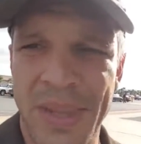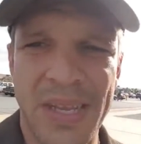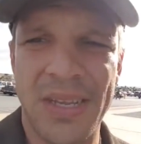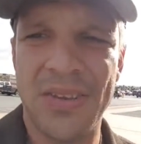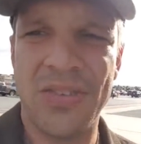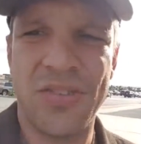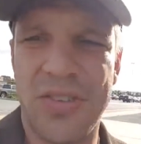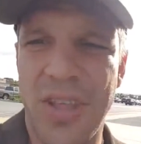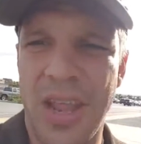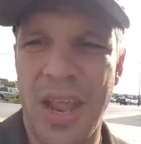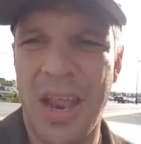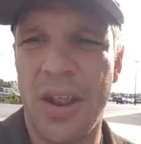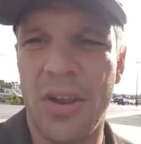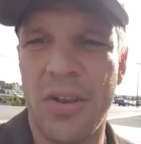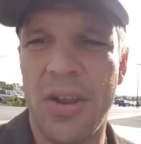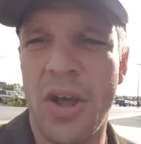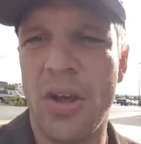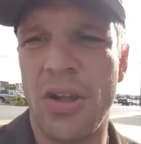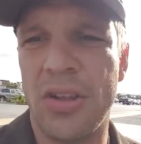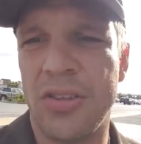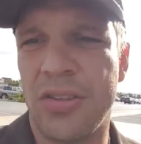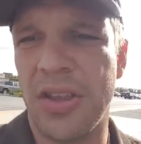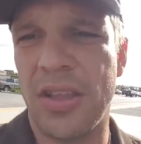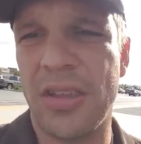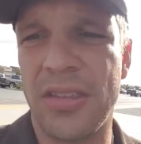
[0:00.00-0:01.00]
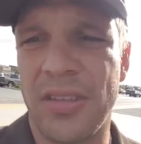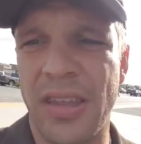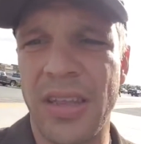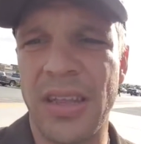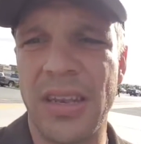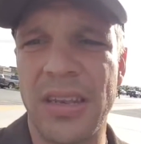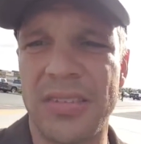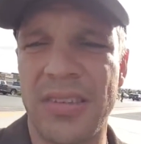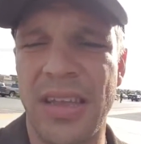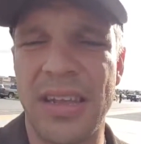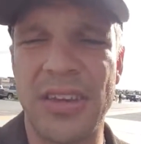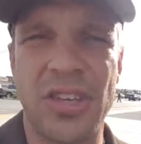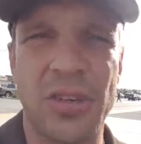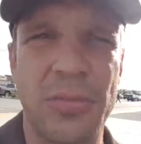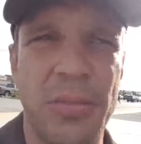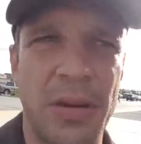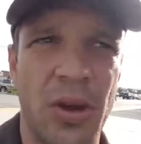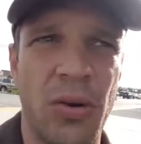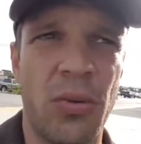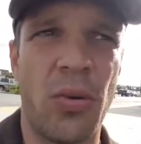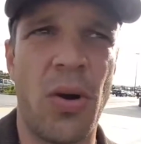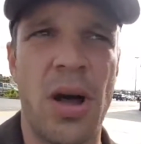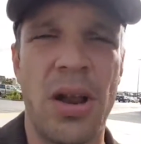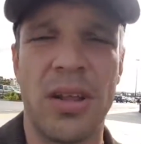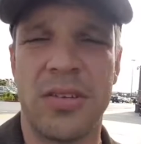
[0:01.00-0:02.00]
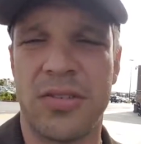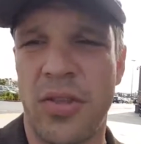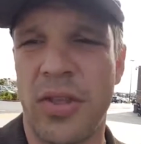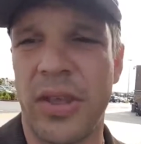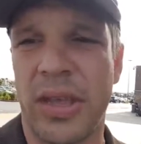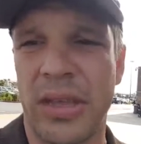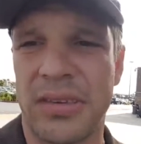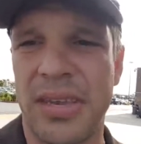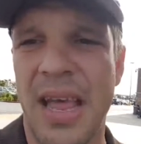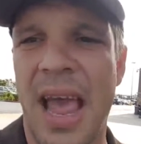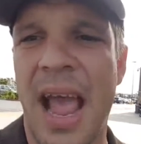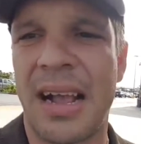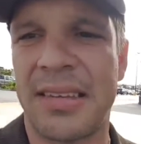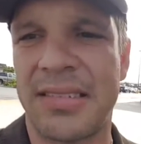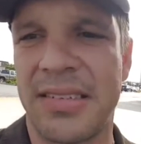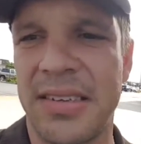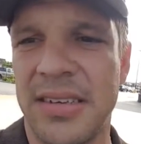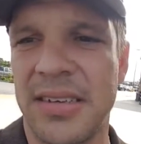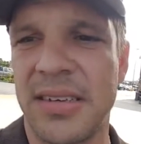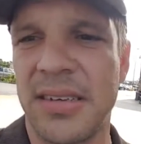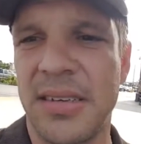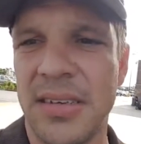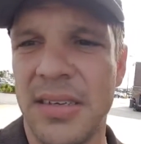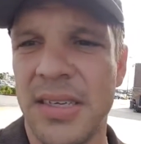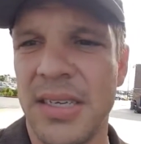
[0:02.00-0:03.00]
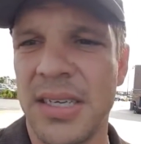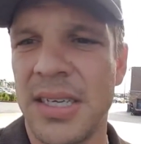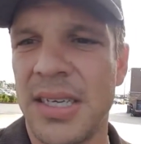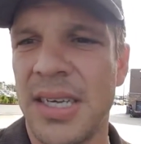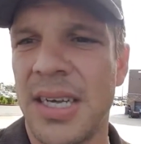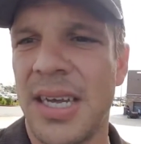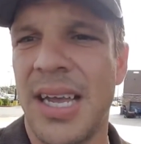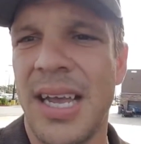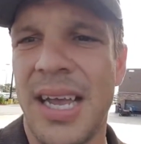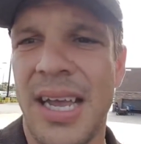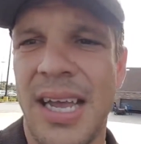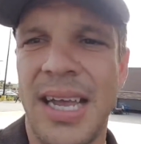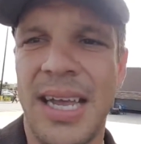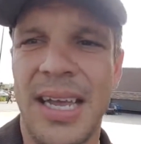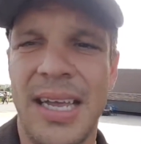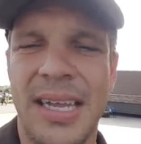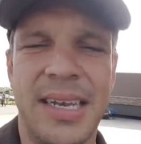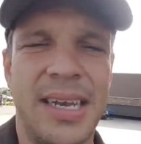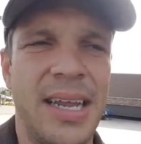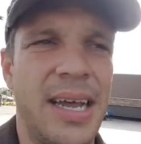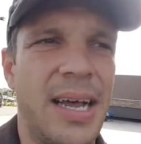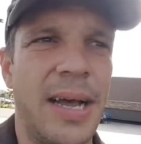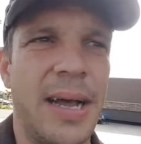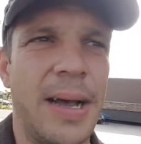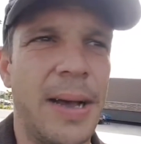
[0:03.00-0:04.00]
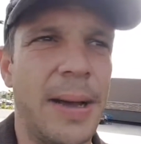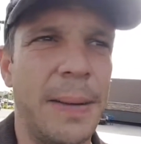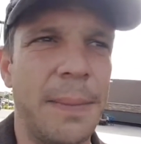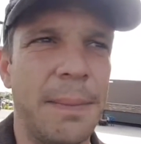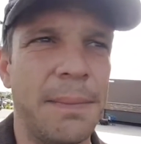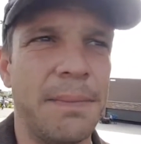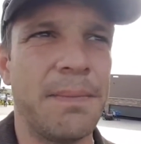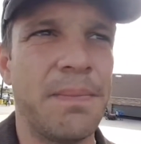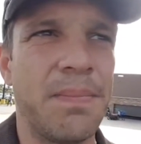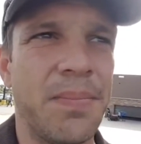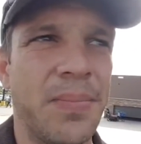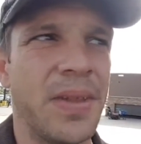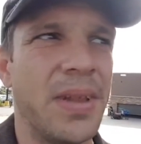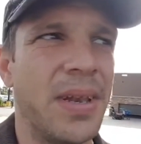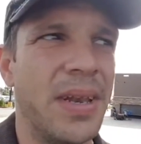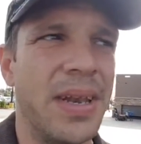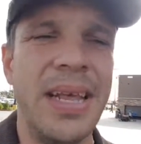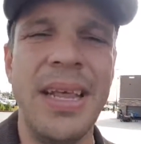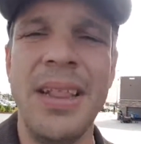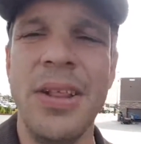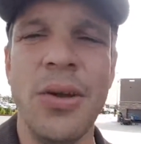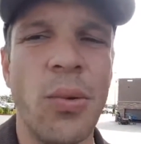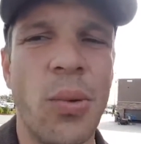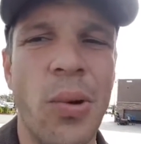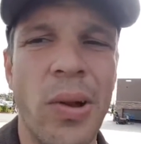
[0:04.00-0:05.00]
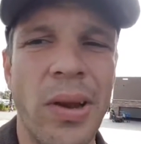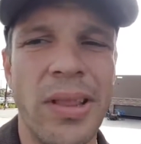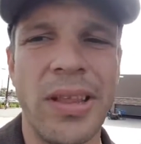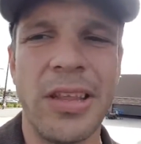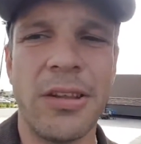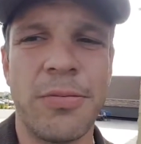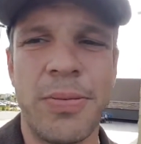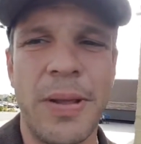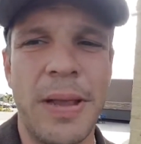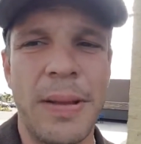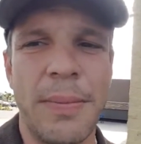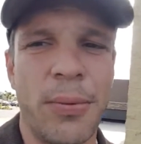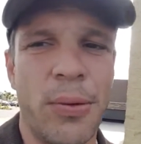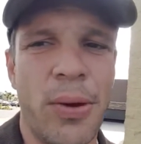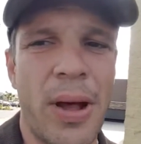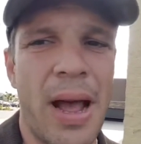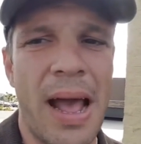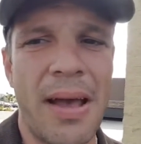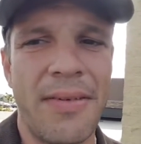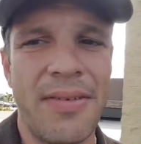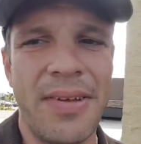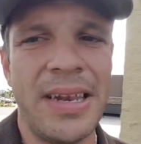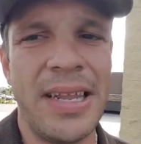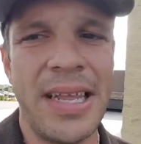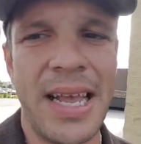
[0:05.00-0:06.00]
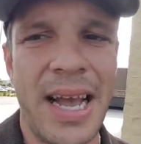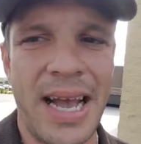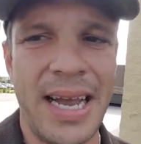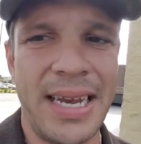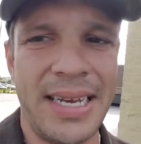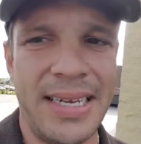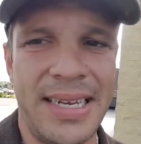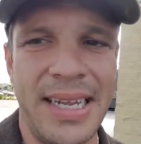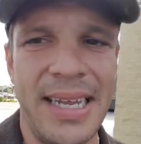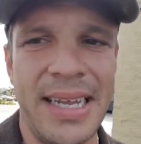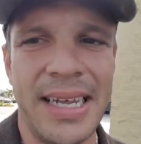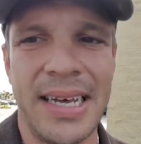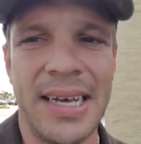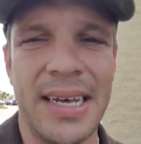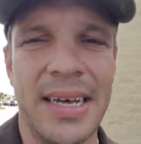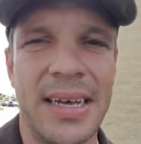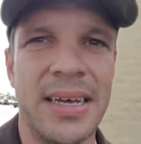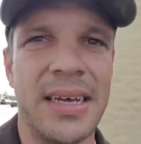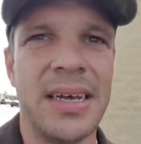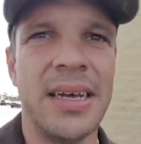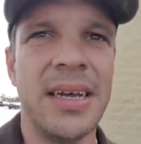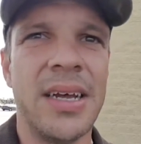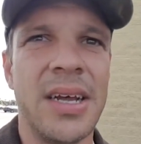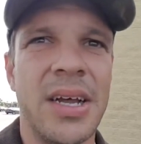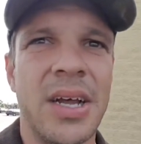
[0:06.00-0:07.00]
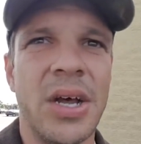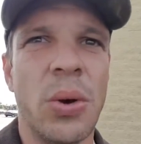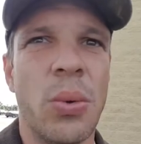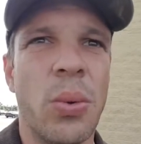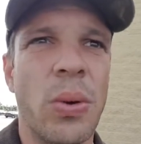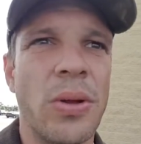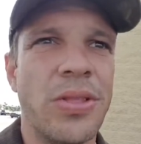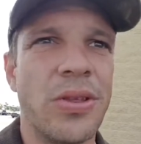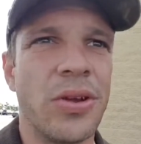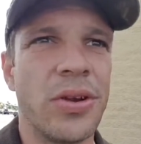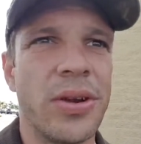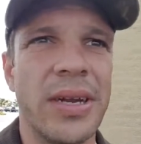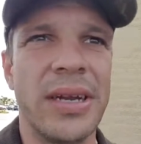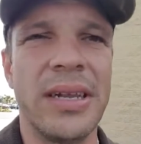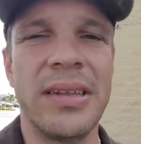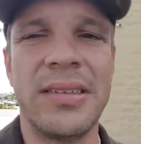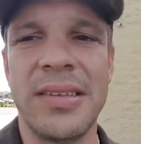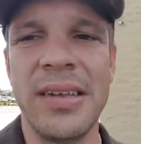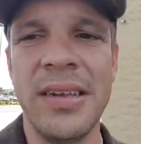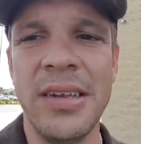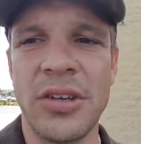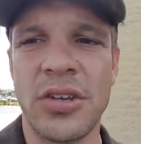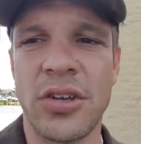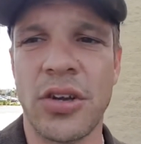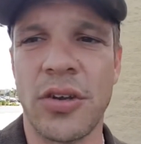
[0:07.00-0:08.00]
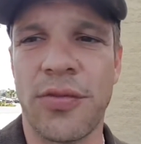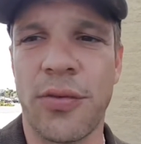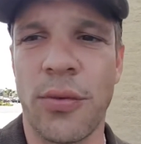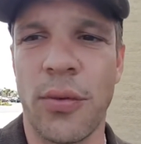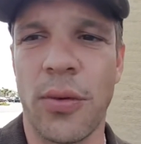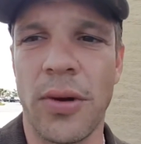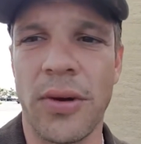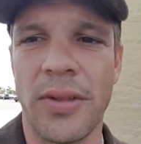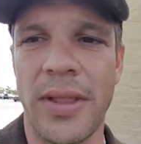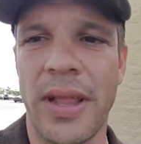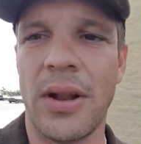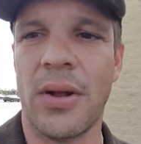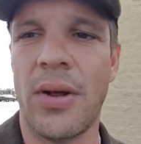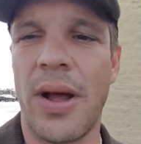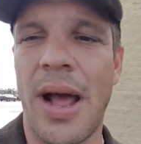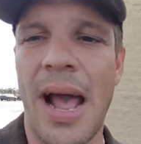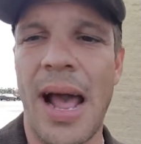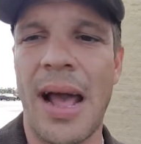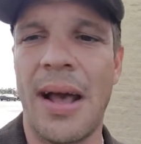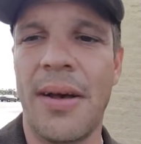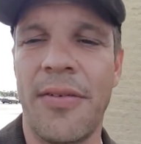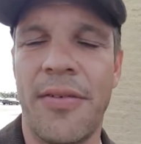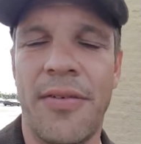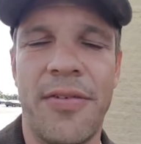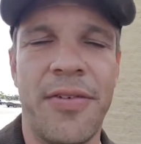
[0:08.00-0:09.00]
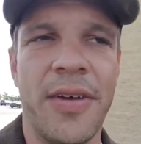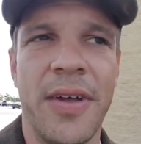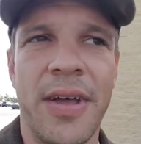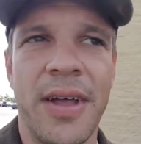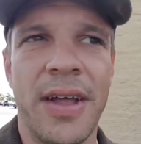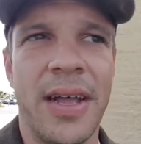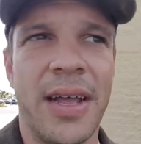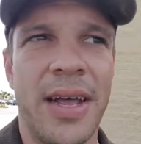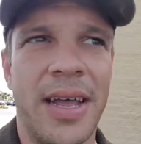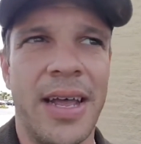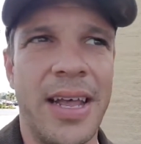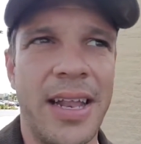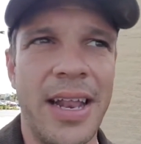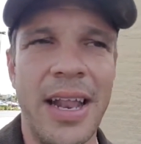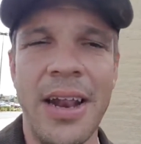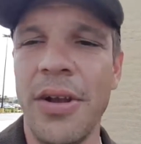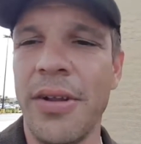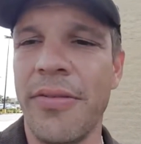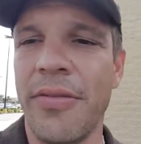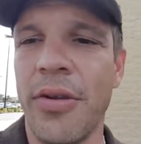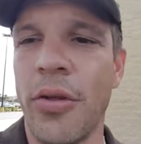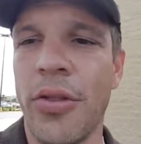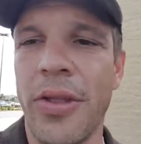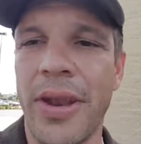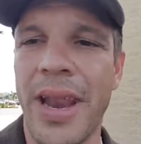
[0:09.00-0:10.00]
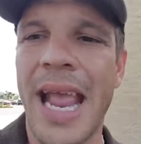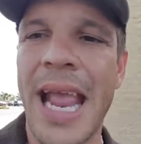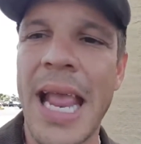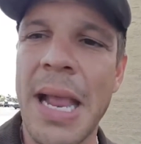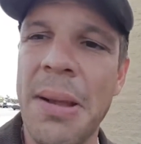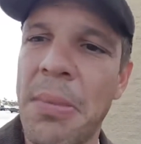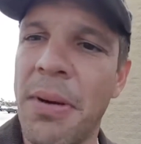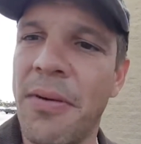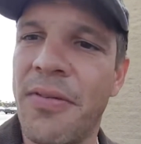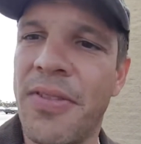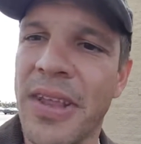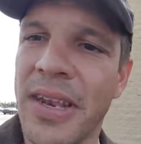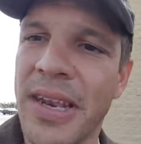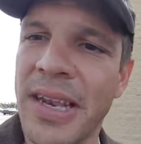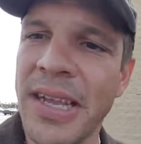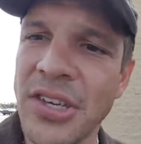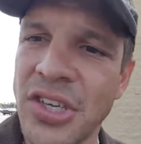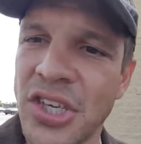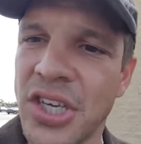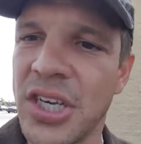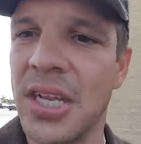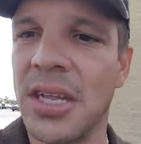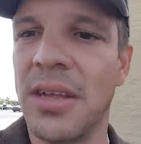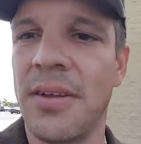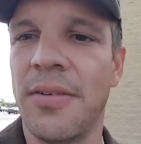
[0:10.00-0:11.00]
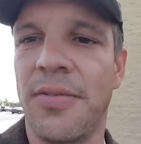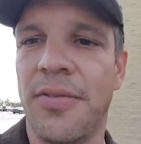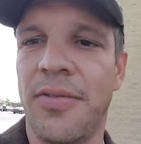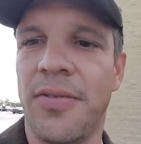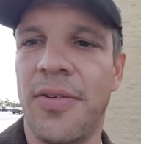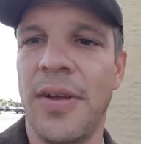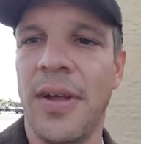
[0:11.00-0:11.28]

She said, I don't know, it's, it's legalization of marijuana so they can tax it. And um, neither one of these people have any idea what they're getting signatures for. They don't have, they don't even know the name of the initiative,